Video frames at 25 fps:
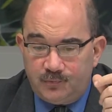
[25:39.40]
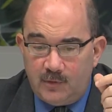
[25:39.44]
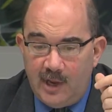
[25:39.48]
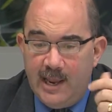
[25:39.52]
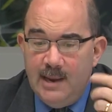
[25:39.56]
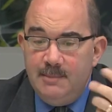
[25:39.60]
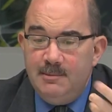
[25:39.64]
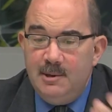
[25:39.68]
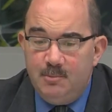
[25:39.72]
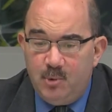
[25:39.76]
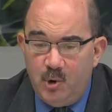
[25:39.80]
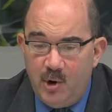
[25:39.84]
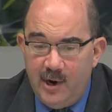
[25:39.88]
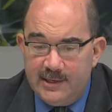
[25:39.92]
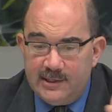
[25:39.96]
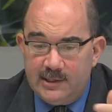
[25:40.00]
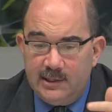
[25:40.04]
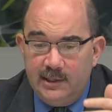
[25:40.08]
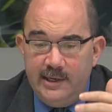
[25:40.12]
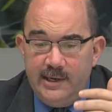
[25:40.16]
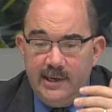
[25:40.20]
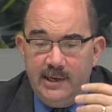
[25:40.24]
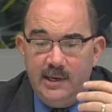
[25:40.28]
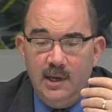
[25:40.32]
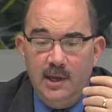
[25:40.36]
Amy
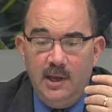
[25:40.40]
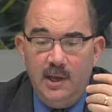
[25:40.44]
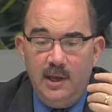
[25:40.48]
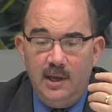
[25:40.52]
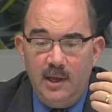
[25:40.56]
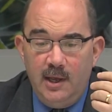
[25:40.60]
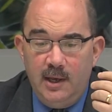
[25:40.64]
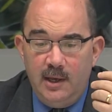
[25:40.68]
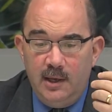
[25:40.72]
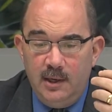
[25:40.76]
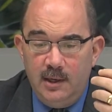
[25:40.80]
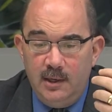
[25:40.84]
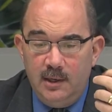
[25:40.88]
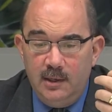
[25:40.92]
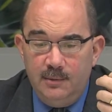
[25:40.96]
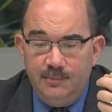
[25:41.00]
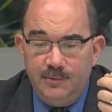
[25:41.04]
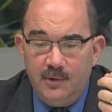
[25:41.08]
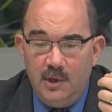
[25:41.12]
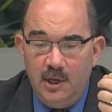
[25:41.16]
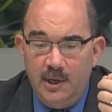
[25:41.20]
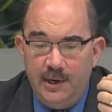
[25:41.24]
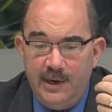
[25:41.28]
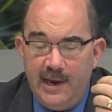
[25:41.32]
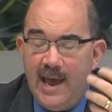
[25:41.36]
Presley,
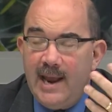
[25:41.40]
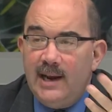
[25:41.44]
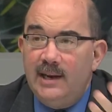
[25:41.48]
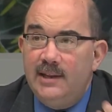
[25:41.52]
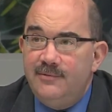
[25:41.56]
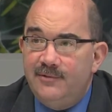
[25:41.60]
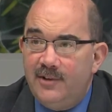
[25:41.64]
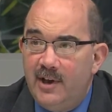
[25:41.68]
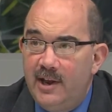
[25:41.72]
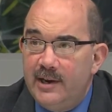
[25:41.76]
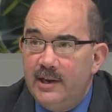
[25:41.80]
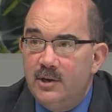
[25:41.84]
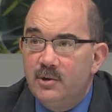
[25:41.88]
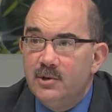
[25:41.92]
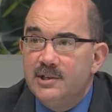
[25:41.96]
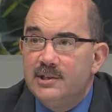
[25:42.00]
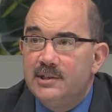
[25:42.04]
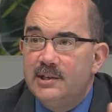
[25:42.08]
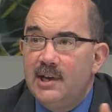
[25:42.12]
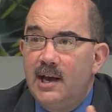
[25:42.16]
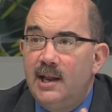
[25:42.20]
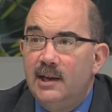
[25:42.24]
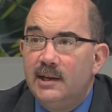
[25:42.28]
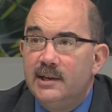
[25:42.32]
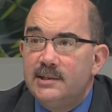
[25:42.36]
Natalie Fani
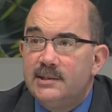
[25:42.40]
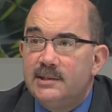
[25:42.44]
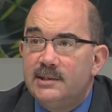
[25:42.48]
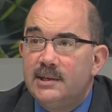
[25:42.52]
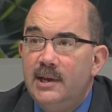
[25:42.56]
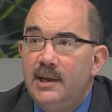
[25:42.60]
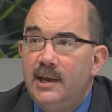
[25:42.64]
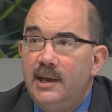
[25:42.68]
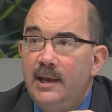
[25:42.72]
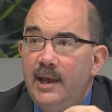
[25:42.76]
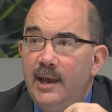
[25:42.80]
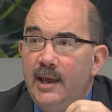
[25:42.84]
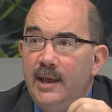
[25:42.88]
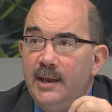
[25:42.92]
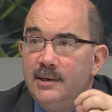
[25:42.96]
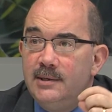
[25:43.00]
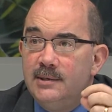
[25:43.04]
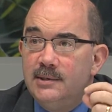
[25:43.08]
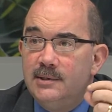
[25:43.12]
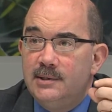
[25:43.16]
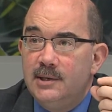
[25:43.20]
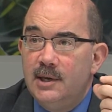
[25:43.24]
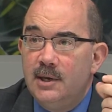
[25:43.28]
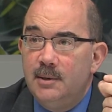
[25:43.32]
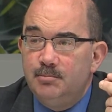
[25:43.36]
Gonzalez,
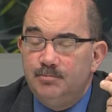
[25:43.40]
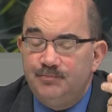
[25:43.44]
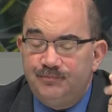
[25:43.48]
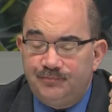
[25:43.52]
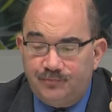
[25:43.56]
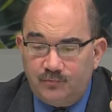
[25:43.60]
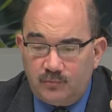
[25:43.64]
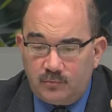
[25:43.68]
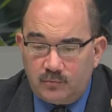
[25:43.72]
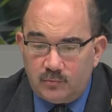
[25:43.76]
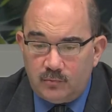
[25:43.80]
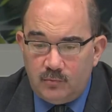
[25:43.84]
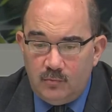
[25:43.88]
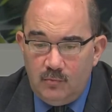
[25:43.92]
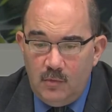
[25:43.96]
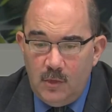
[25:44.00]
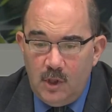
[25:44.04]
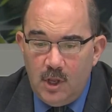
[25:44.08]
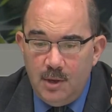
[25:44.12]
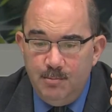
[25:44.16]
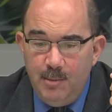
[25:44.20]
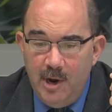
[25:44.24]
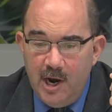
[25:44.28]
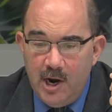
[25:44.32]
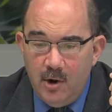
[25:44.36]
and
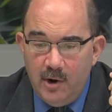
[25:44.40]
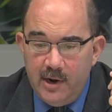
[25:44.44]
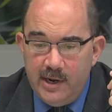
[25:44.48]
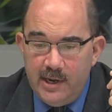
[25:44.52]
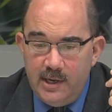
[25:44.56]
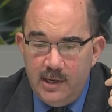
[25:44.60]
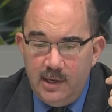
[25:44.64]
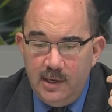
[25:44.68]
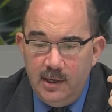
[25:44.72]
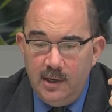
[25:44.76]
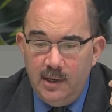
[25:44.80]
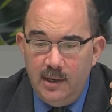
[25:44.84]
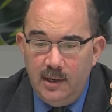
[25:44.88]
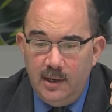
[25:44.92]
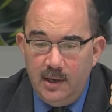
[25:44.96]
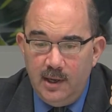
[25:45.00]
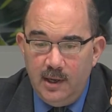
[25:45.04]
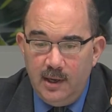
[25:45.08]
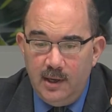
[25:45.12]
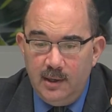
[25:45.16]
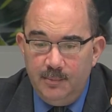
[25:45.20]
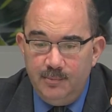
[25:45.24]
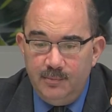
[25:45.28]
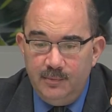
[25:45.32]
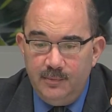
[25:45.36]
Mary,
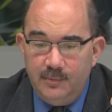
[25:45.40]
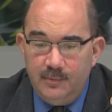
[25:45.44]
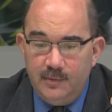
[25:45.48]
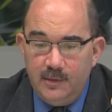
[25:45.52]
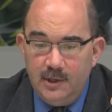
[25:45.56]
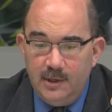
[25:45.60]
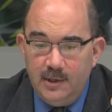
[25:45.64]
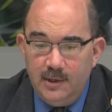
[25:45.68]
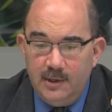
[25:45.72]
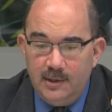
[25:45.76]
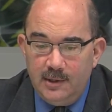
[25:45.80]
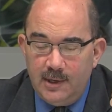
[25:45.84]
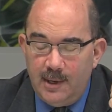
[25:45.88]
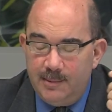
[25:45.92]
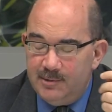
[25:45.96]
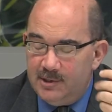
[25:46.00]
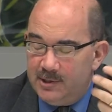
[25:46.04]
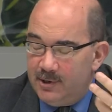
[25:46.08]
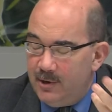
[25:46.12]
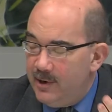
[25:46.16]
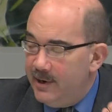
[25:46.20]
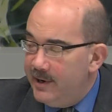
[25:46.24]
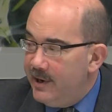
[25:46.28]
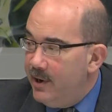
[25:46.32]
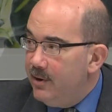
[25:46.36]
I'm
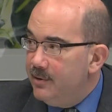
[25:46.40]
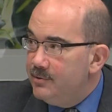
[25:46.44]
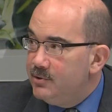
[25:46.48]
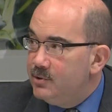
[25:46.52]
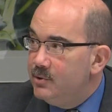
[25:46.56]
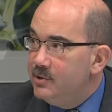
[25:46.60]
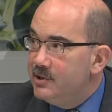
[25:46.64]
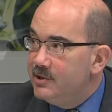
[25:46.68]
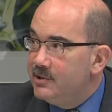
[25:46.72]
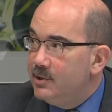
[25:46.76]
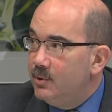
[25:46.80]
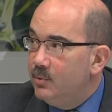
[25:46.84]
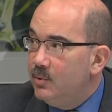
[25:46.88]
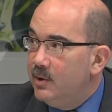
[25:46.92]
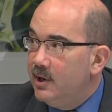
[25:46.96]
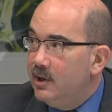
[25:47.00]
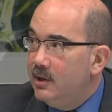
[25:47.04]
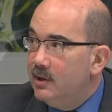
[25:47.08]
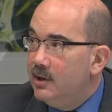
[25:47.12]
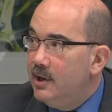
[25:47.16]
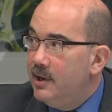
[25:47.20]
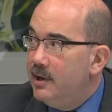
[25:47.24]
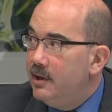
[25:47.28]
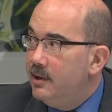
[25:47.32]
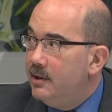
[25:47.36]
sorry, now I was doing so well.